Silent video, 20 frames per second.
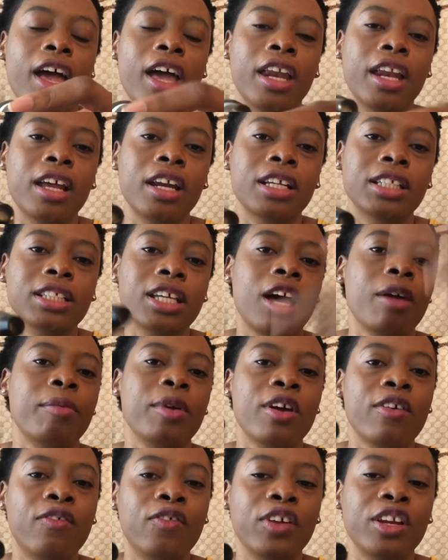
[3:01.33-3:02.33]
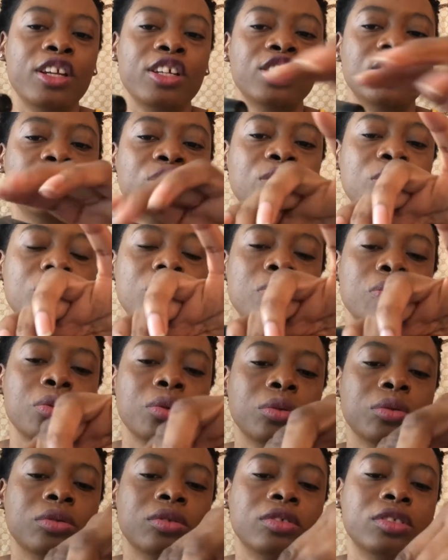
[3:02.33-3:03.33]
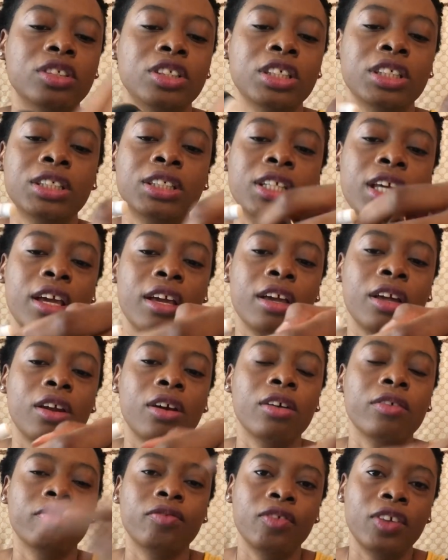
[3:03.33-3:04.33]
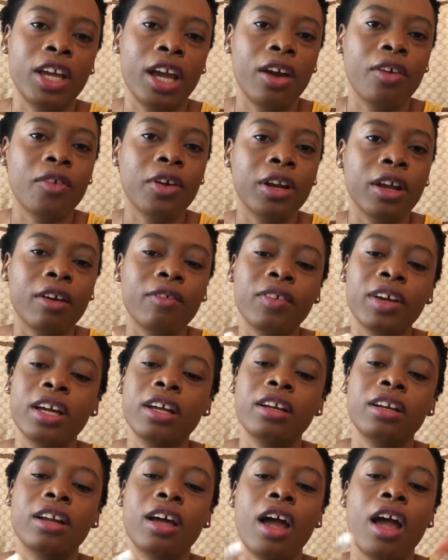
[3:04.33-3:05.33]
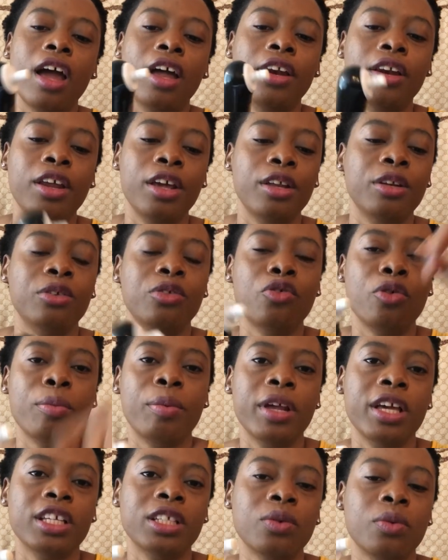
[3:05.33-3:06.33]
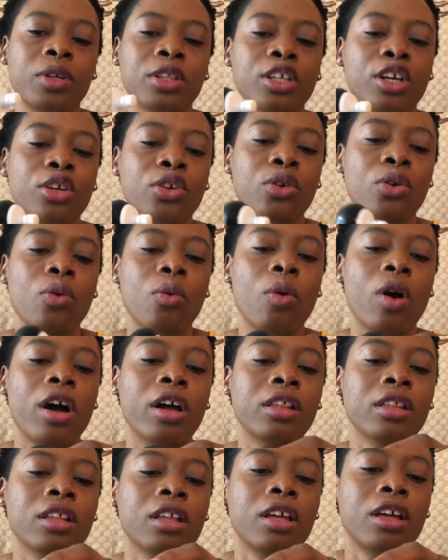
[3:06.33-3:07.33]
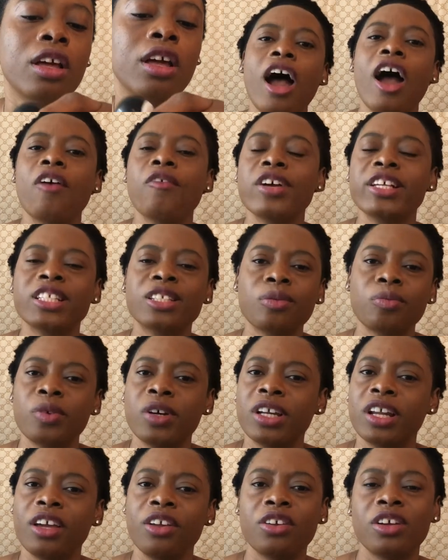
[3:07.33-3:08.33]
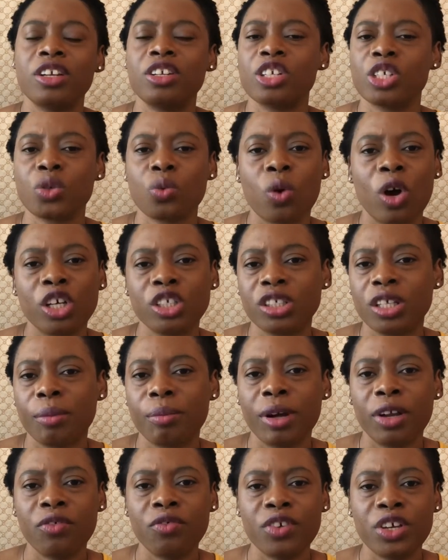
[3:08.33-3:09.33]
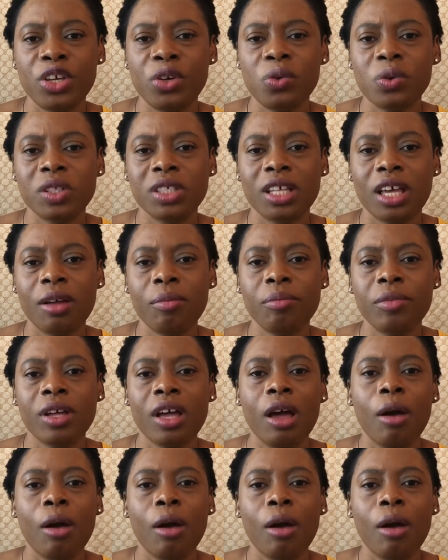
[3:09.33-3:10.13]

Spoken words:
And anytime you're finished, you just take it off, get rid of it, and then replace it with a new one. I read somewhere that you can just wash them and reuse them,